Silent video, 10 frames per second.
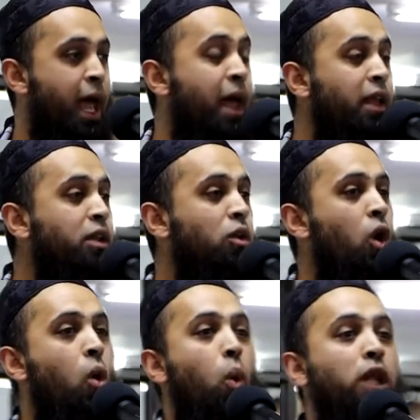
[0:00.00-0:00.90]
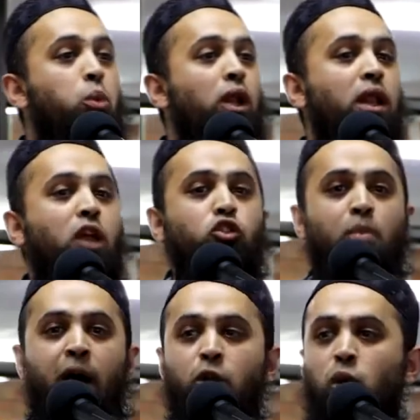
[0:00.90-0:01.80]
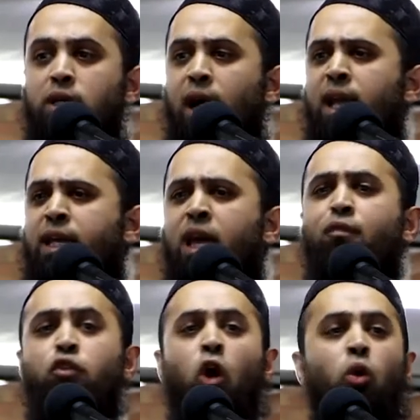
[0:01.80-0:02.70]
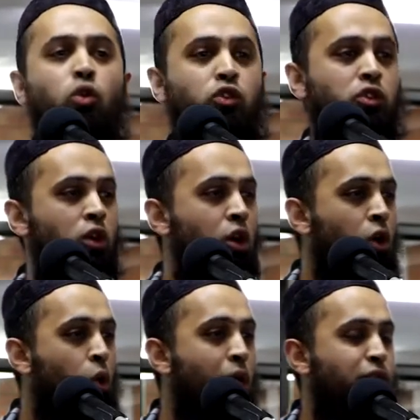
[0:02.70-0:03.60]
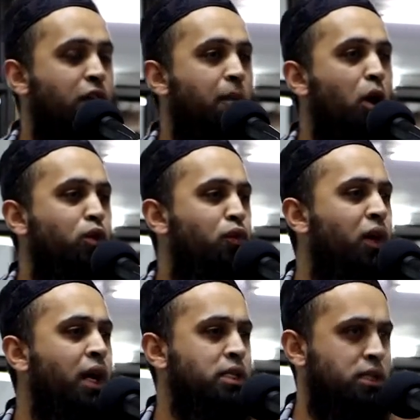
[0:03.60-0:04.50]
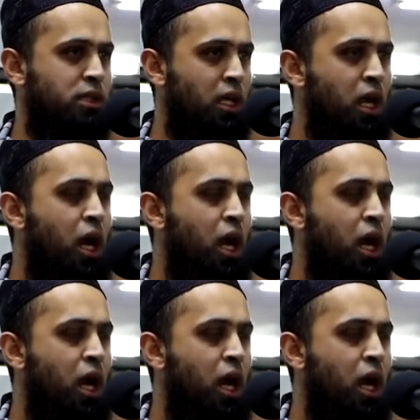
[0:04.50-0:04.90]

And what will Allah subhanahu wa ta'ala give those who have come out first?